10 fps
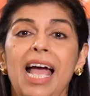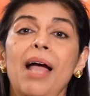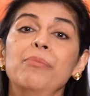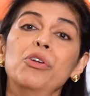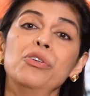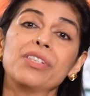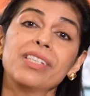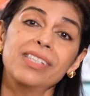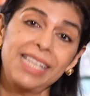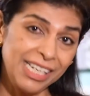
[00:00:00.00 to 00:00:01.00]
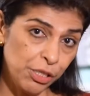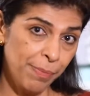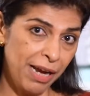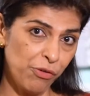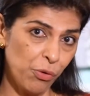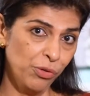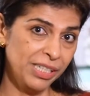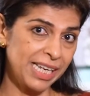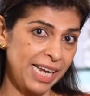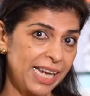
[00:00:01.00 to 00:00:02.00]
I'm going to set my rolled
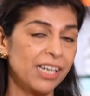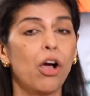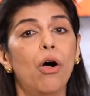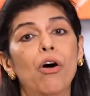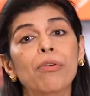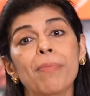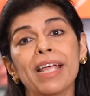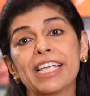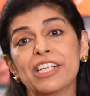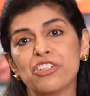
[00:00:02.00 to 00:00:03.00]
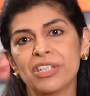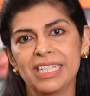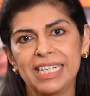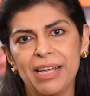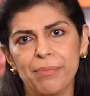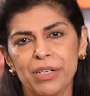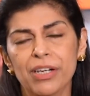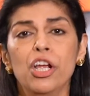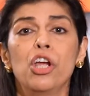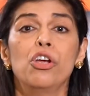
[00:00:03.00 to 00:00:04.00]
cake on my kitchen table
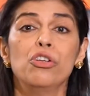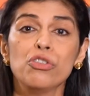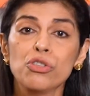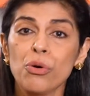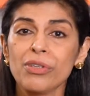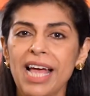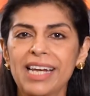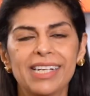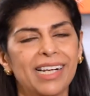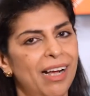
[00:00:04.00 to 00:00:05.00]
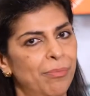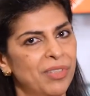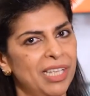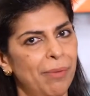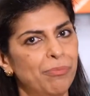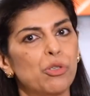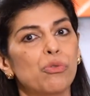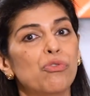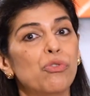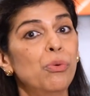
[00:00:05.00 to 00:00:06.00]
so that it comes up to
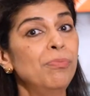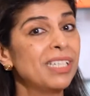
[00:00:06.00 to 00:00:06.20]
room